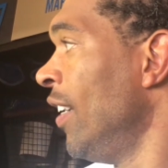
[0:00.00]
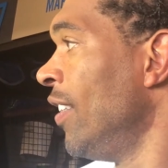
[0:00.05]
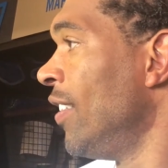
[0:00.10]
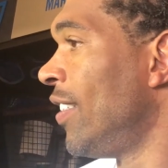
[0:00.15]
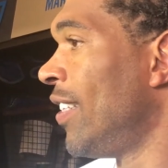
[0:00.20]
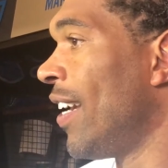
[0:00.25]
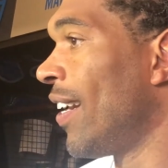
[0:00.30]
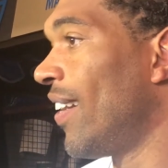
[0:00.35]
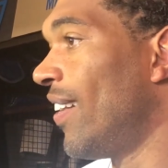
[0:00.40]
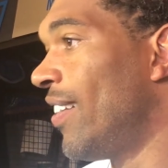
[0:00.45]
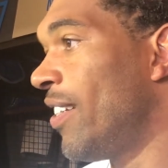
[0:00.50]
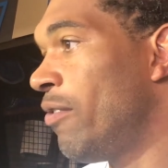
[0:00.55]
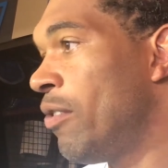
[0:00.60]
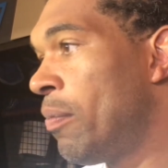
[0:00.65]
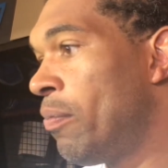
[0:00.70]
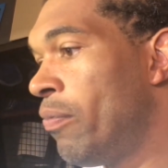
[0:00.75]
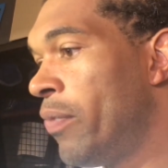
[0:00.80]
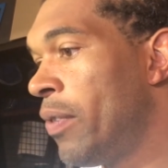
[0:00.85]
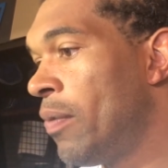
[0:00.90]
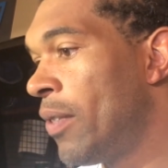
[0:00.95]
Secondly,
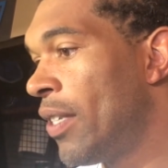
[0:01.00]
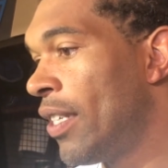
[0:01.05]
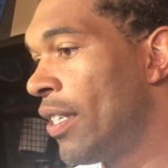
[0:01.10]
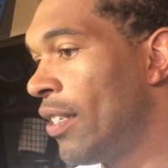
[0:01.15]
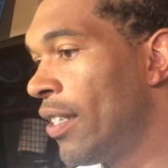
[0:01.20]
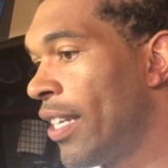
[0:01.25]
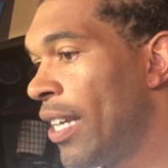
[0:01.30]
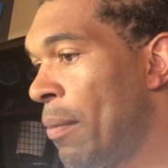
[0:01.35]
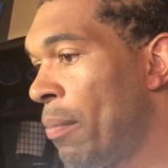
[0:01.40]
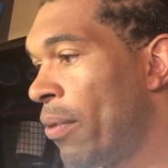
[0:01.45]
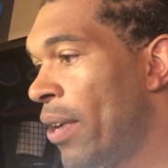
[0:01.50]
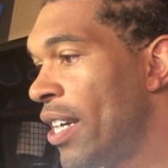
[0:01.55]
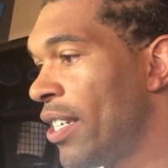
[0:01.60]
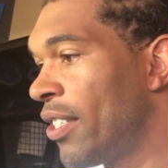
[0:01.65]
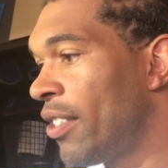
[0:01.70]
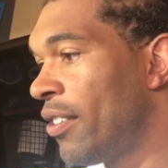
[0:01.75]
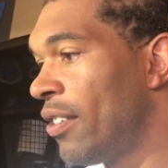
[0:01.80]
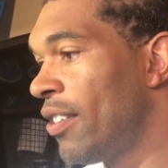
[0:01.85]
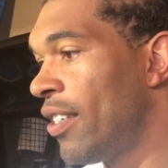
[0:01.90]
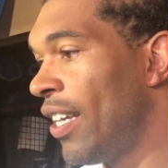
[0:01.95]
we want to get
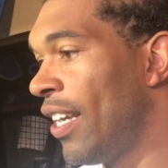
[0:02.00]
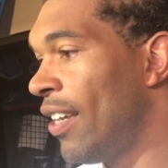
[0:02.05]
pressure on,